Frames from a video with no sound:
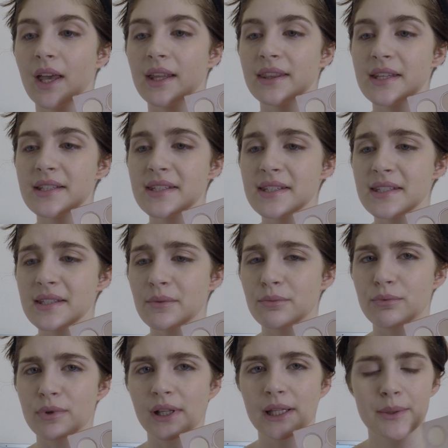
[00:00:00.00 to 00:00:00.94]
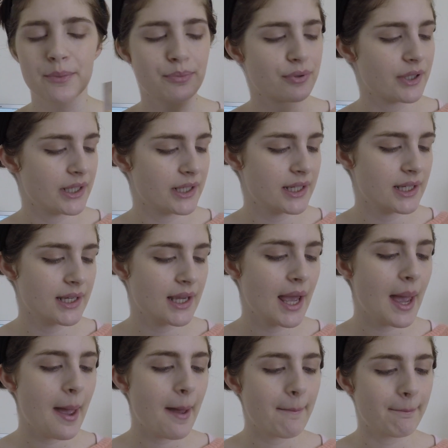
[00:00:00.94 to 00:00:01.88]
and this is a really pretty
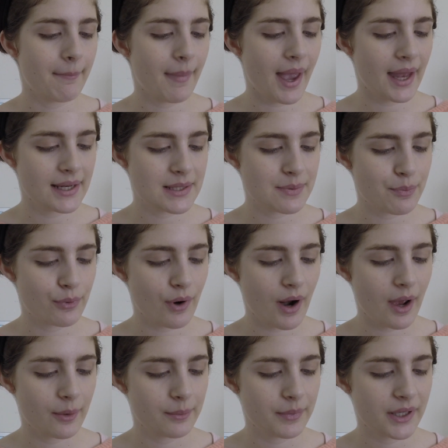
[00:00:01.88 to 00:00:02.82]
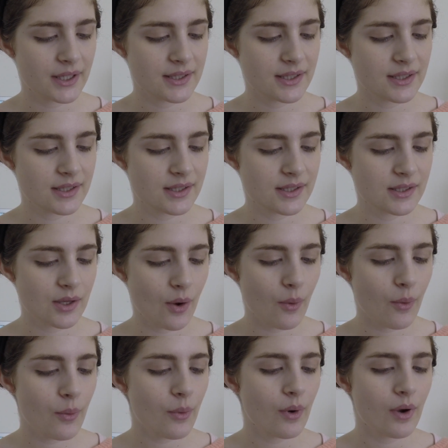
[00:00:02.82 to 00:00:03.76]
matte brown because it's
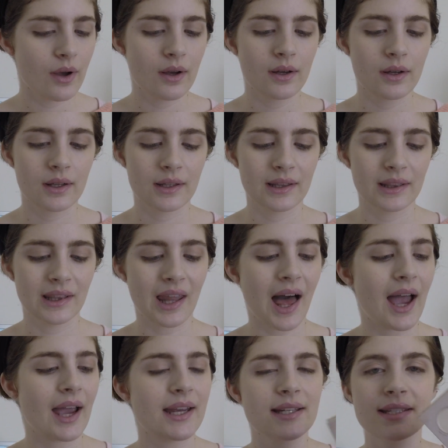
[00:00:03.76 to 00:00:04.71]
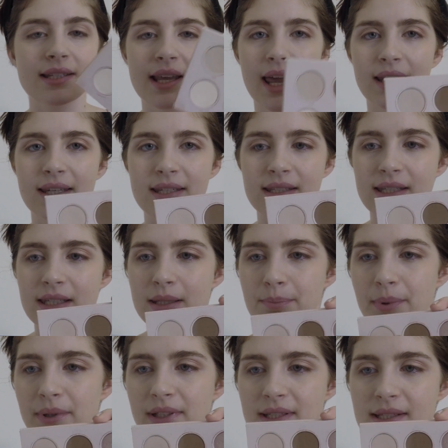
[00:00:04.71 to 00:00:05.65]
so light and
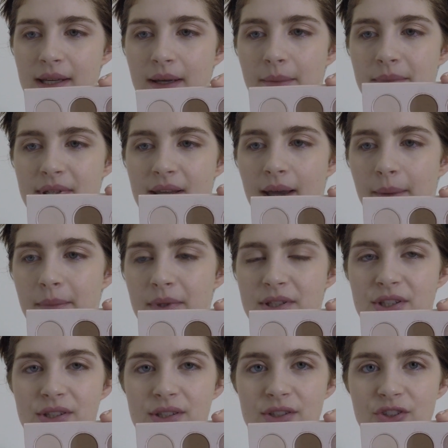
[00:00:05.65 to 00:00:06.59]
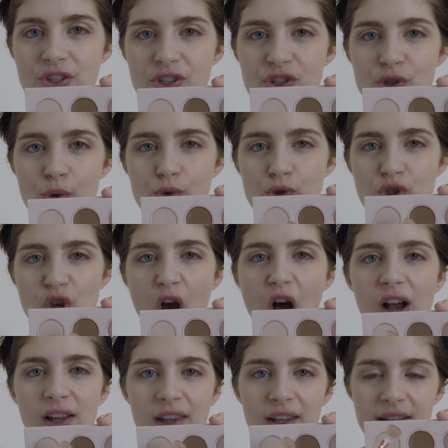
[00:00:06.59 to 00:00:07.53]
deep at the same time. It's just so
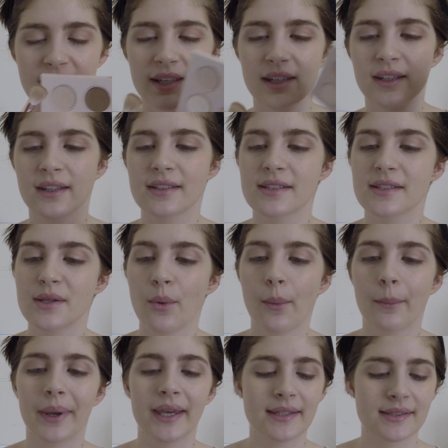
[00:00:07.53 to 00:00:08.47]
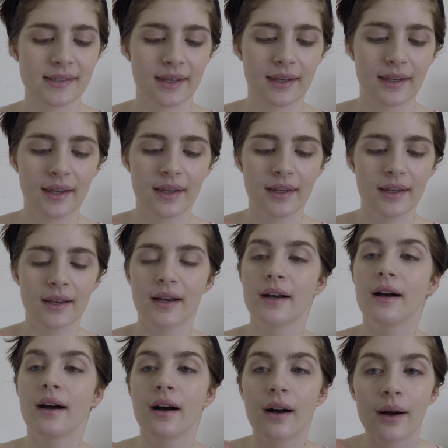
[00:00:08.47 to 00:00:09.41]
chocolatey, so amazing.
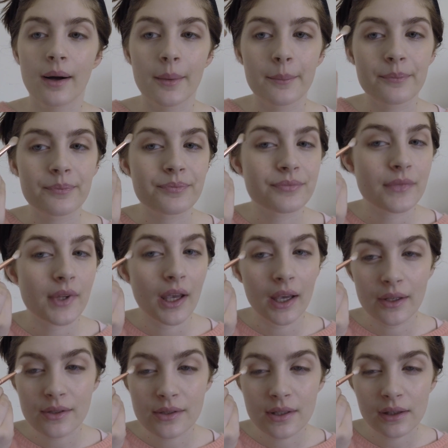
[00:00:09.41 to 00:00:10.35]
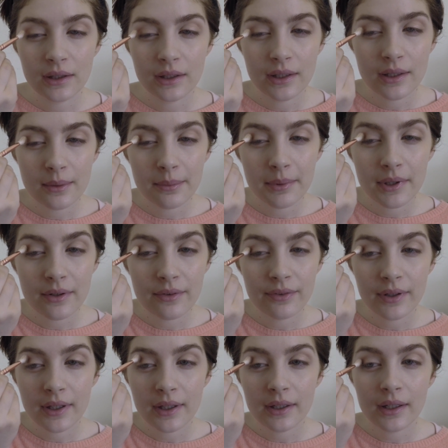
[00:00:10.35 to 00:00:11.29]
I use a little bit
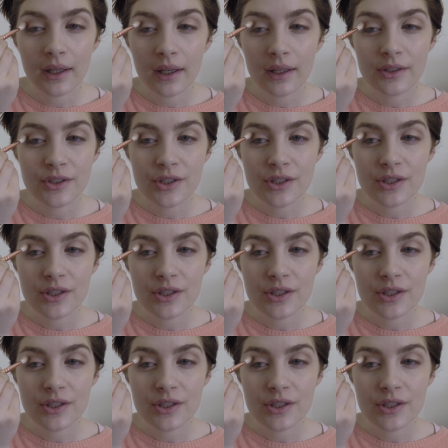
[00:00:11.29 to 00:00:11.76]
of it, and